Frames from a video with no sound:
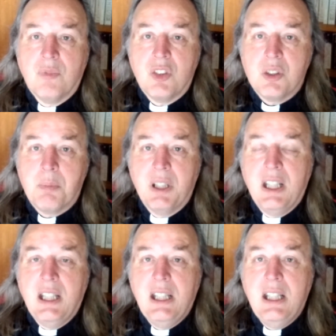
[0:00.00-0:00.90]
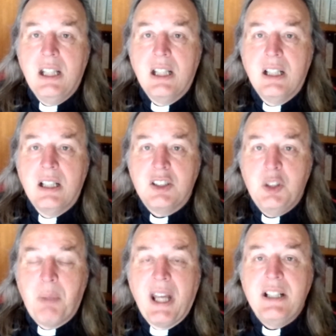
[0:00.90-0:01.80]
To be
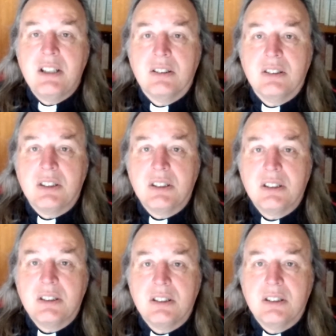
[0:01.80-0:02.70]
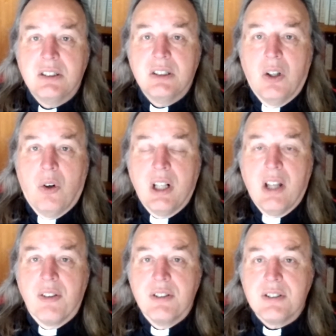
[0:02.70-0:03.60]
dependent on
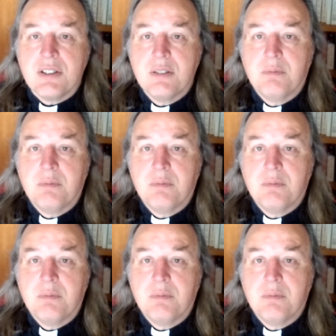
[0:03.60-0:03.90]
others.